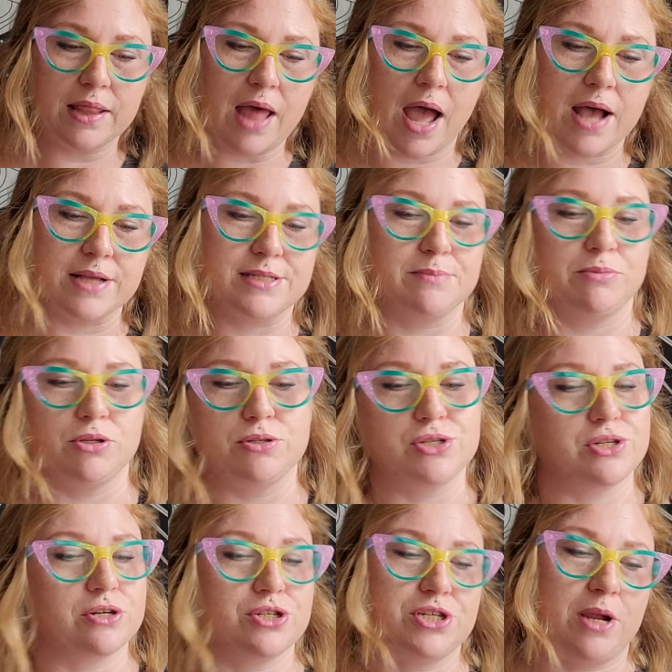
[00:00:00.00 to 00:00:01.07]
that has blue
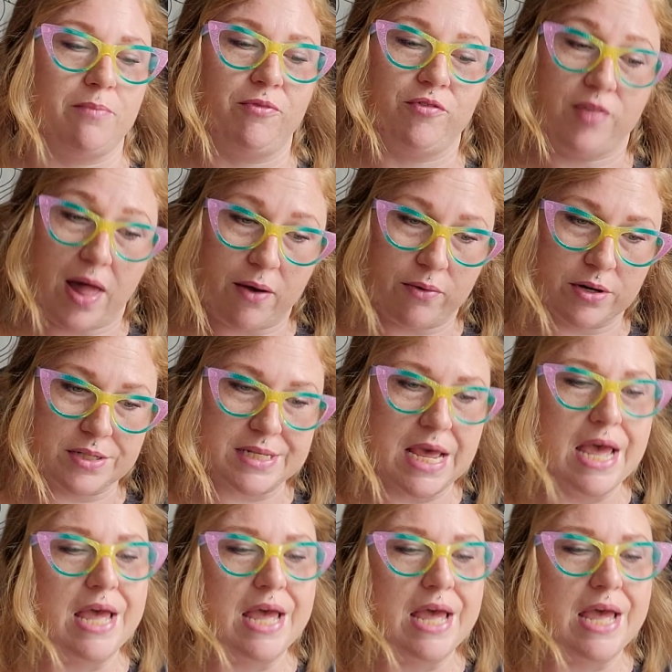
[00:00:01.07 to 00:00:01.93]
star shaped flowers.